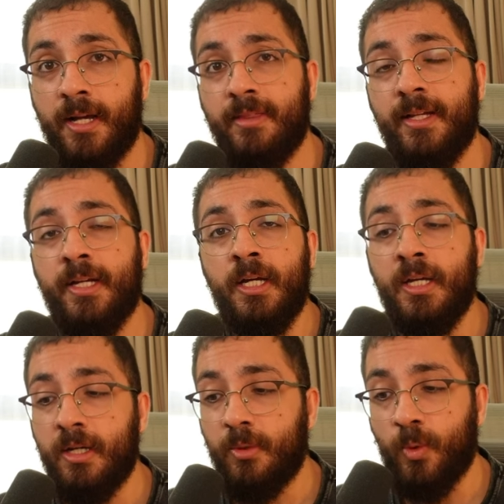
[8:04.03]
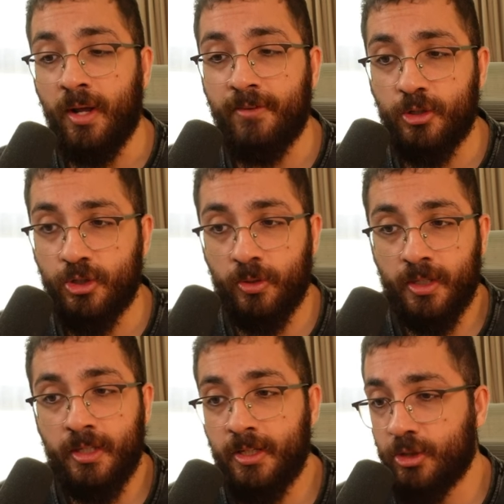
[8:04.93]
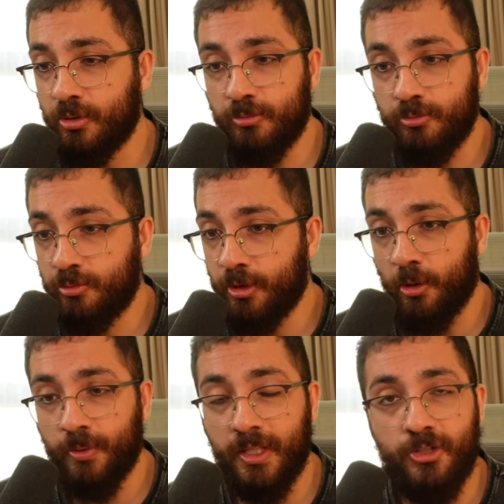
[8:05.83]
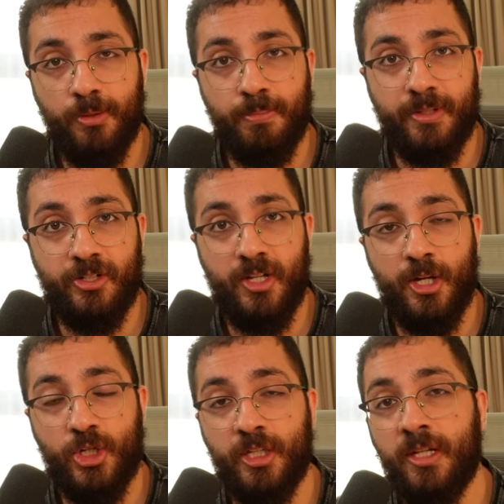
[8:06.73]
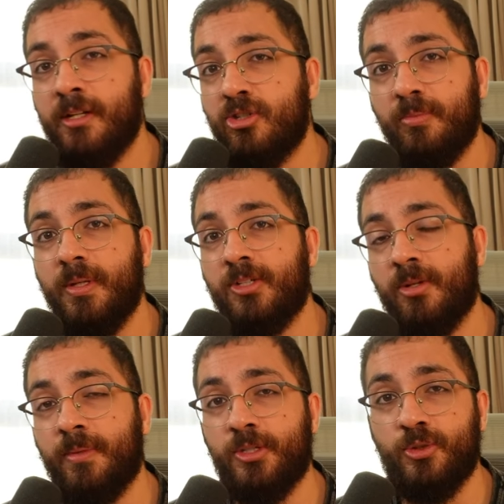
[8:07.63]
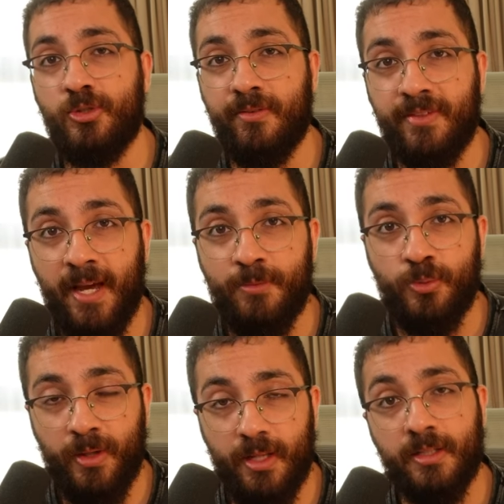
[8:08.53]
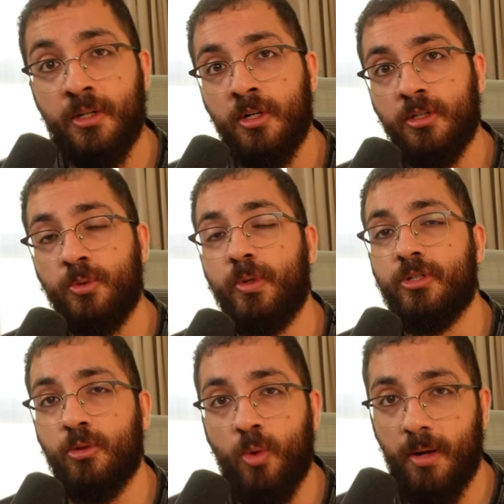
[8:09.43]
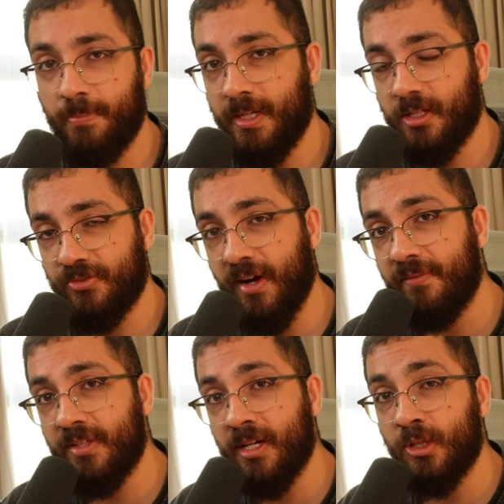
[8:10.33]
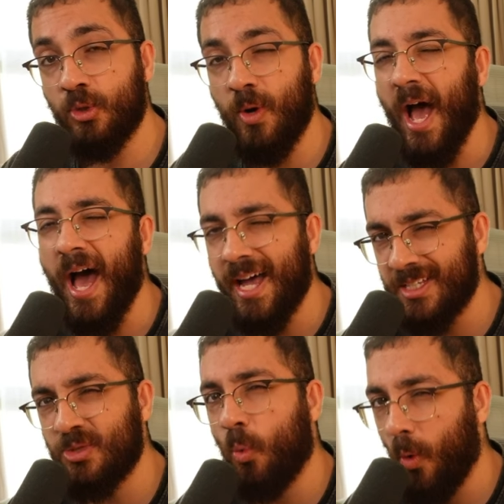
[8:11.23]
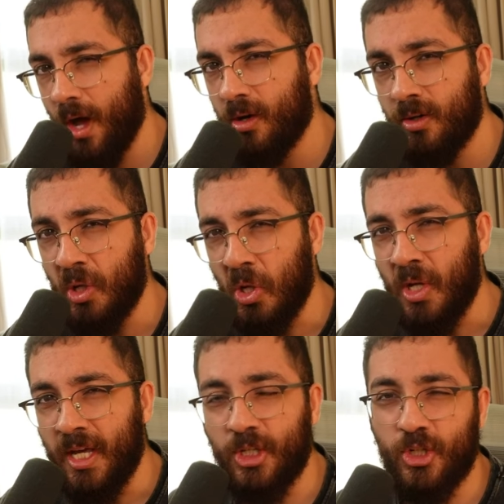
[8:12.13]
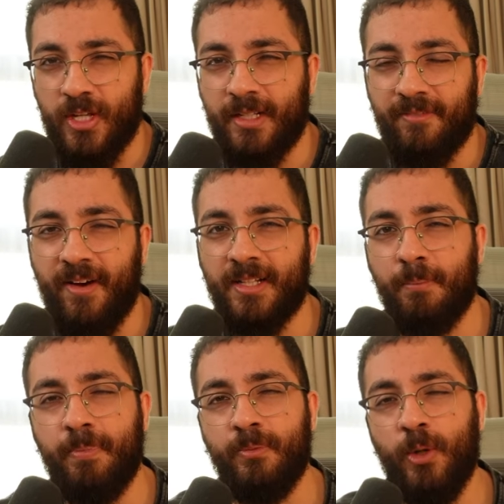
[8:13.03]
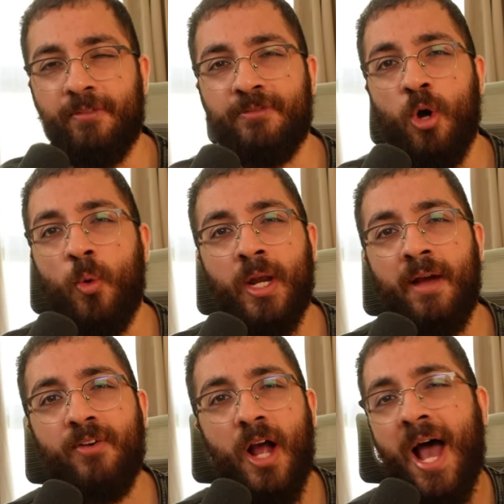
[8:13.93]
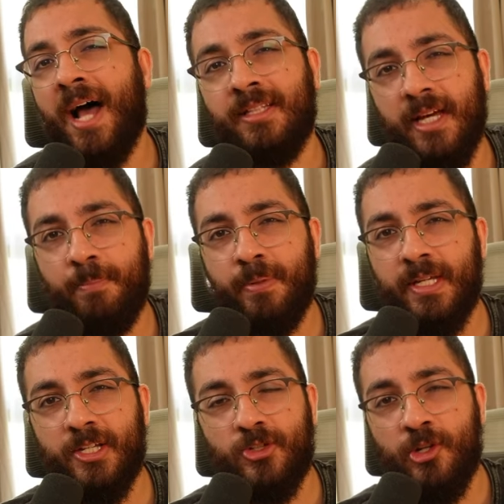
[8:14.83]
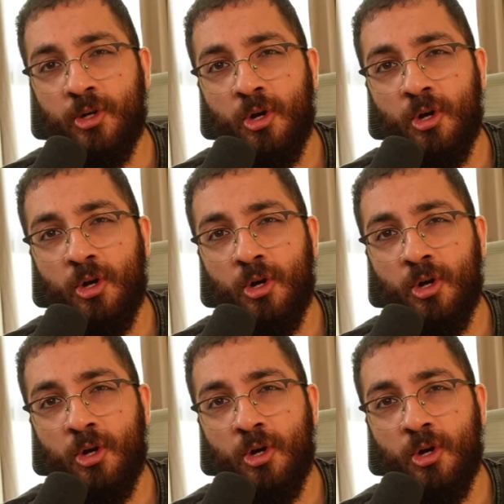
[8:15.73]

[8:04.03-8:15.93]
I think whenever Sony needs to you know release a PlayStation, there needs to be some exclusive games with it. The reason why P S five didn't do as well, it's just like the fact that if no one ever had a P S